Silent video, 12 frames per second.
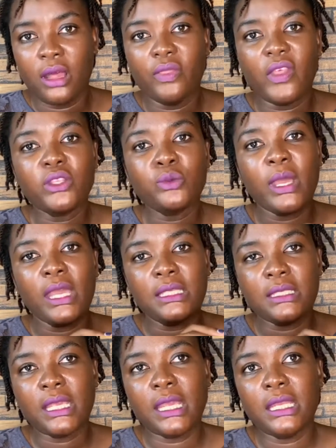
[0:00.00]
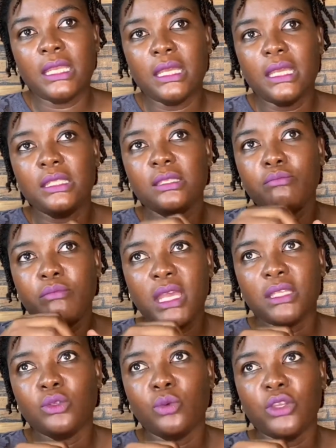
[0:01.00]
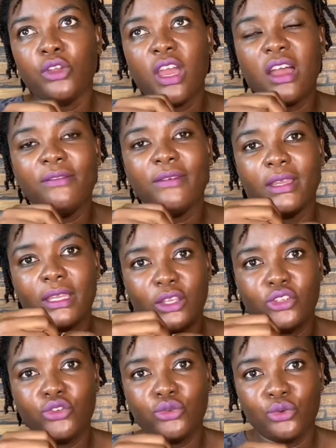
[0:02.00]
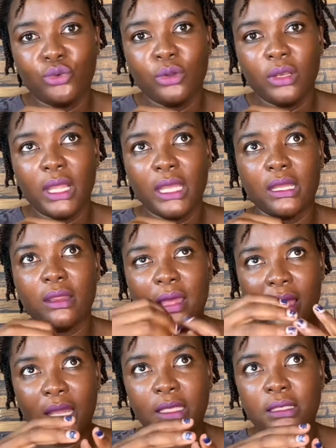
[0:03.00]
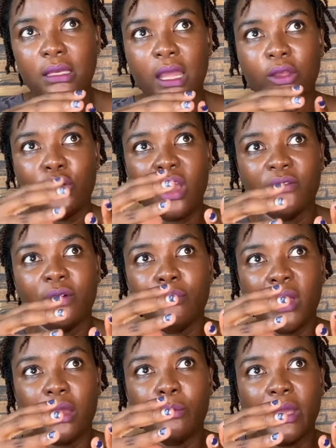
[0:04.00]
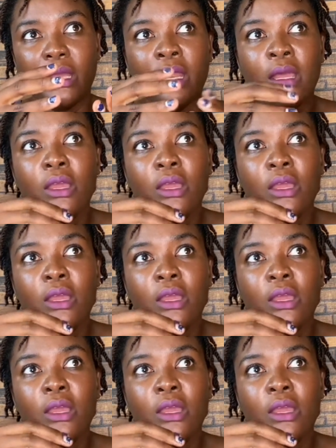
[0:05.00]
That's why I said it's best when you have an issue like that, like you have a back pain,